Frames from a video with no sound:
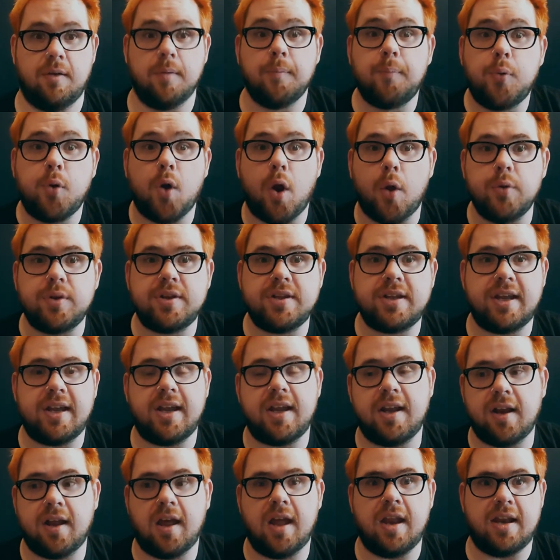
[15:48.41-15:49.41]

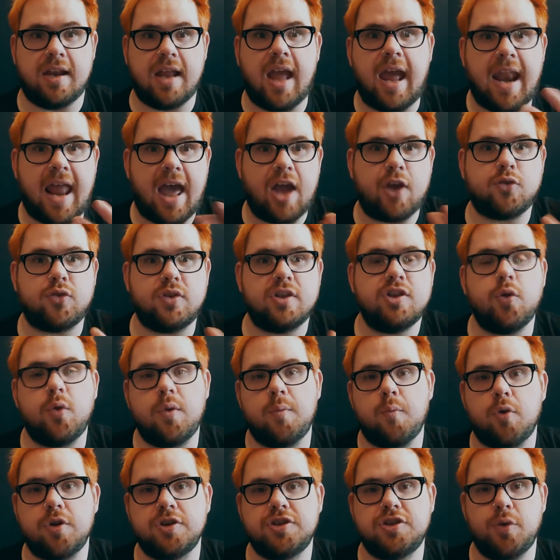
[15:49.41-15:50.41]
protein and, and actually
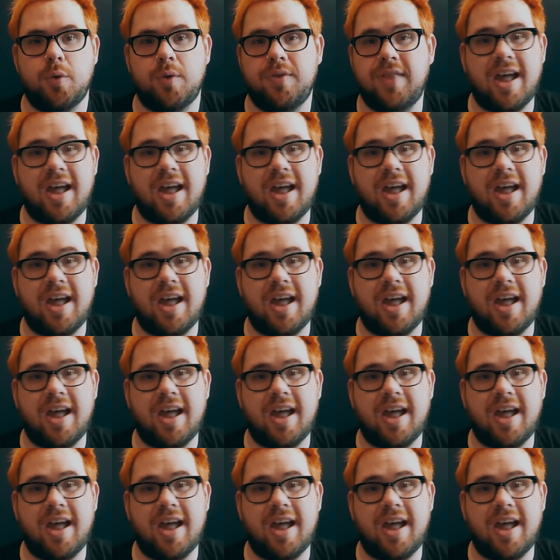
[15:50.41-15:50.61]
doing more chewing.